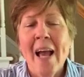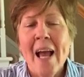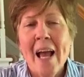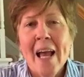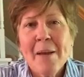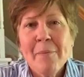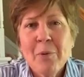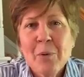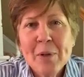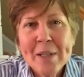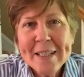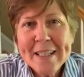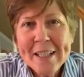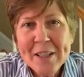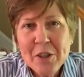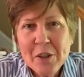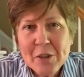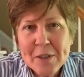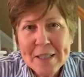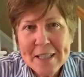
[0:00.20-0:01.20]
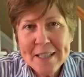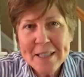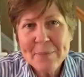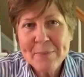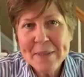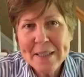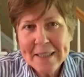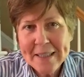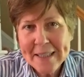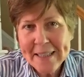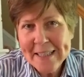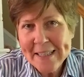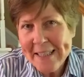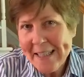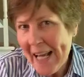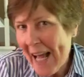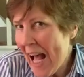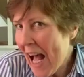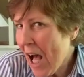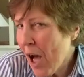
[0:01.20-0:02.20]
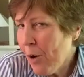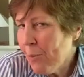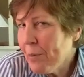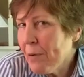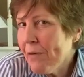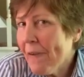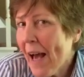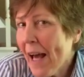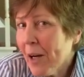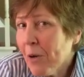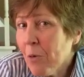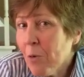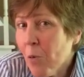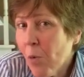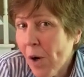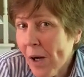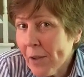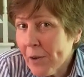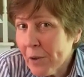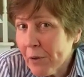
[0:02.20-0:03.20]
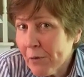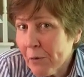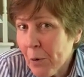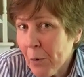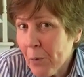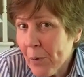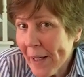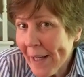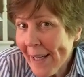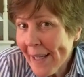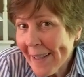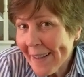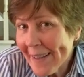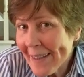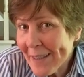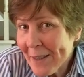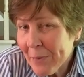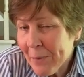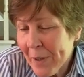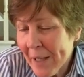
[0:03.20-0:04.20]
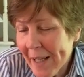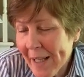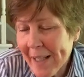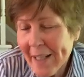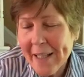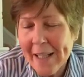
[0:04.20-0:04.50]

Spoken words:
Hey boys and girls, it's Miss Lisa. I hope you've had a wonderful week this week,